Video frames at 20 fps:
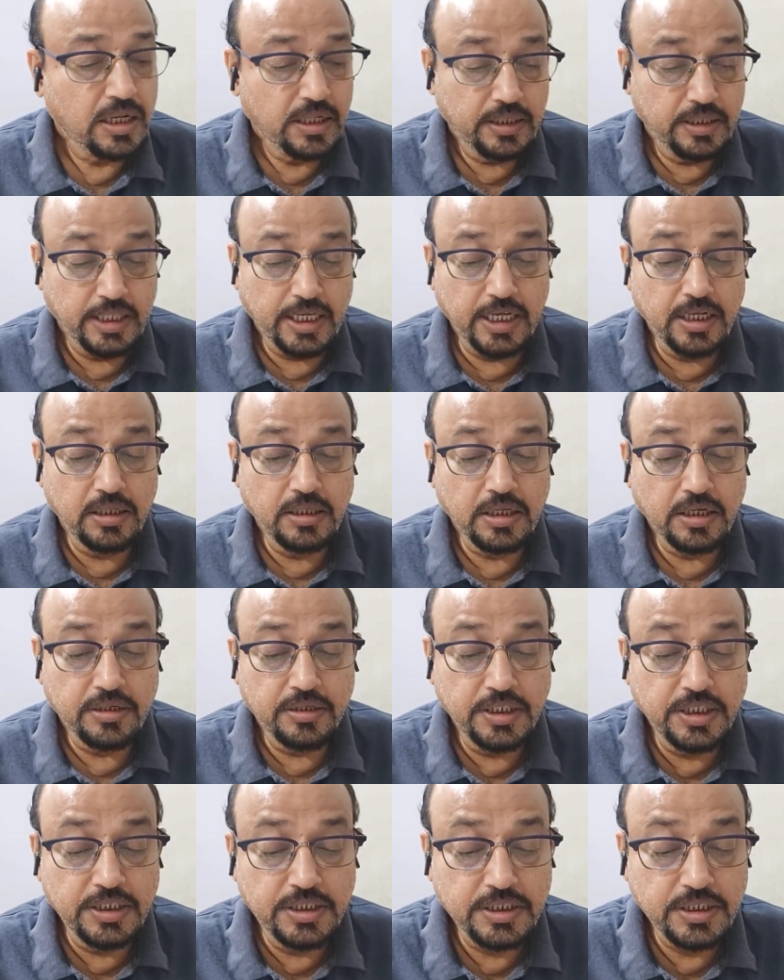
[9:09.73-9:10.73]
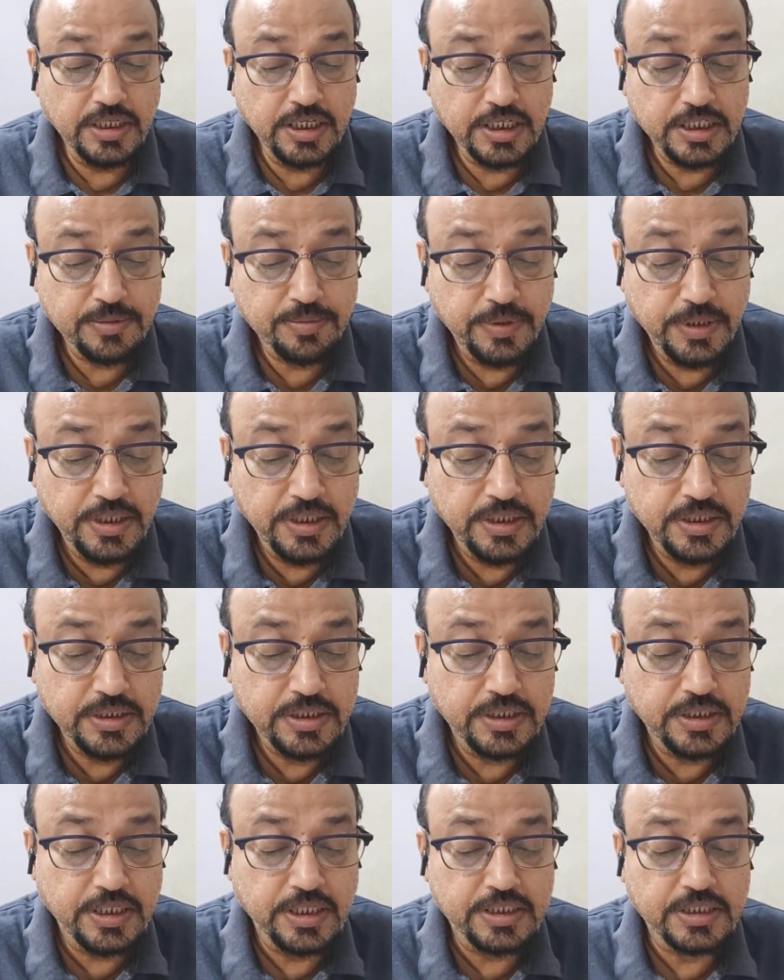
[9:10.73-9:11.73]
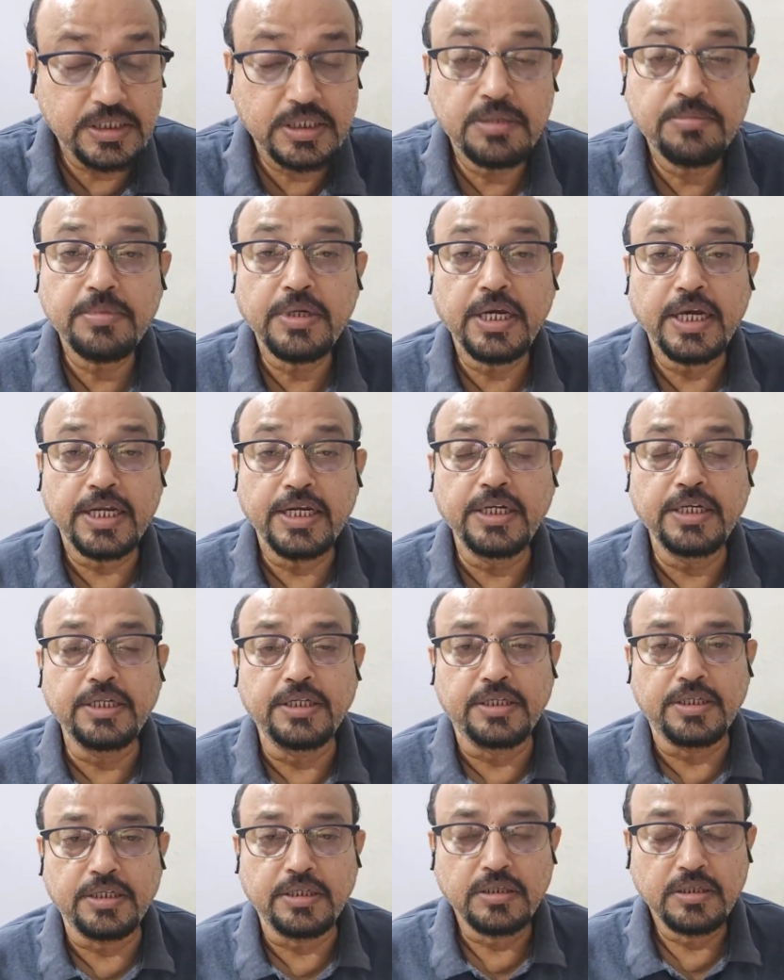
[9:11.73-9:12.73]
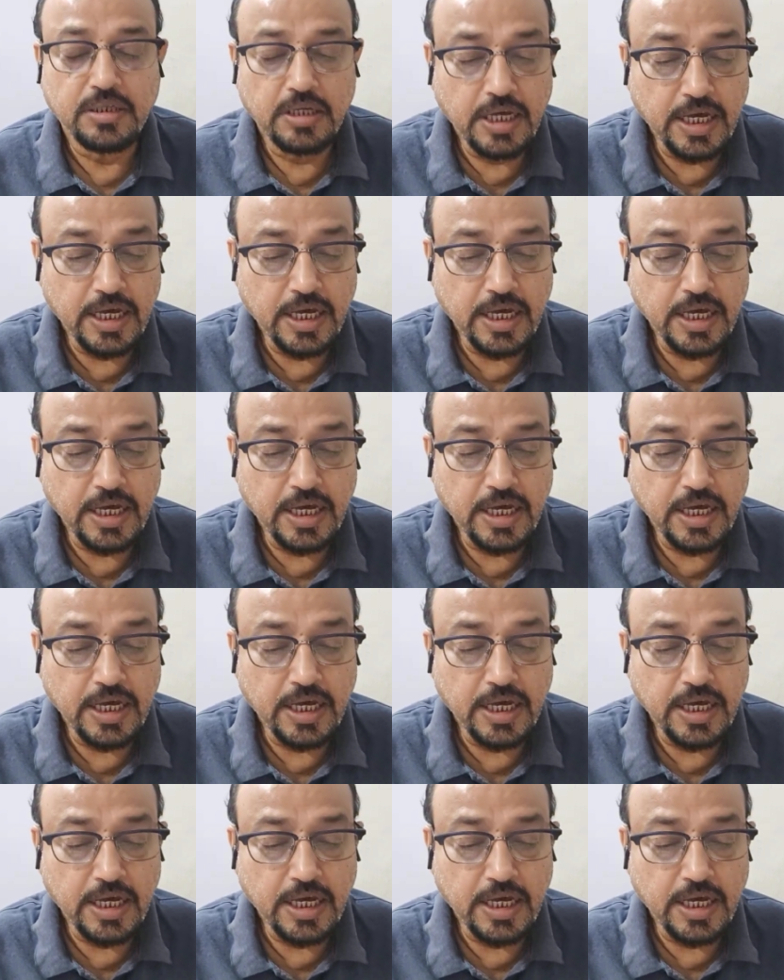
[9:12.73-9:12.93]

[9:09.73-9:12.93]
Then the region experiences extreme aridity.